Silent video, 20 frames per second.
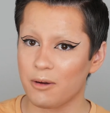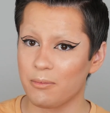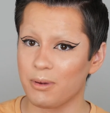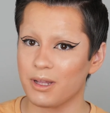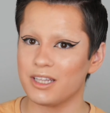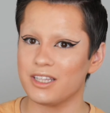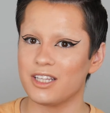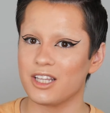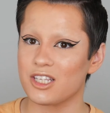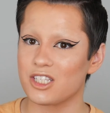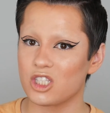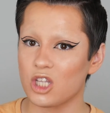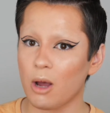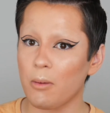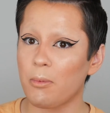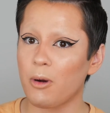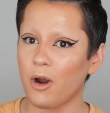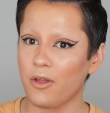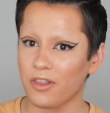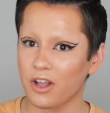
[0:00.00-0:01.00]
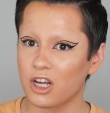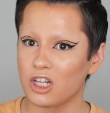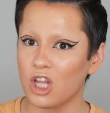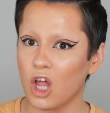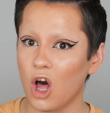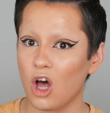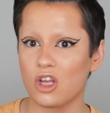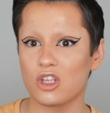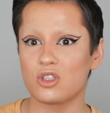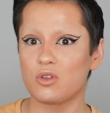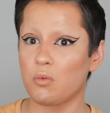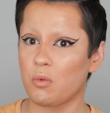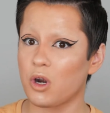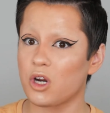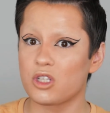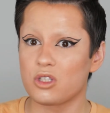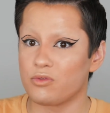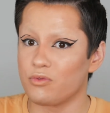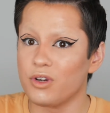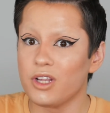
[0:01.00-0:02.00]
but the stopper on the gloss
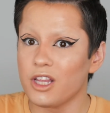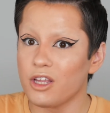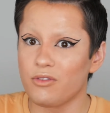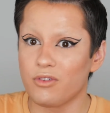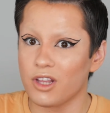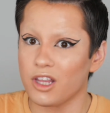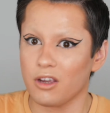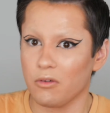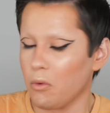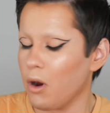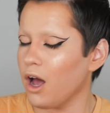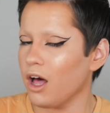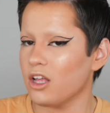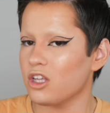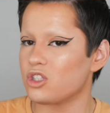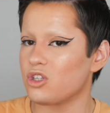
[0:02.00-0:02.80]
works really, really well.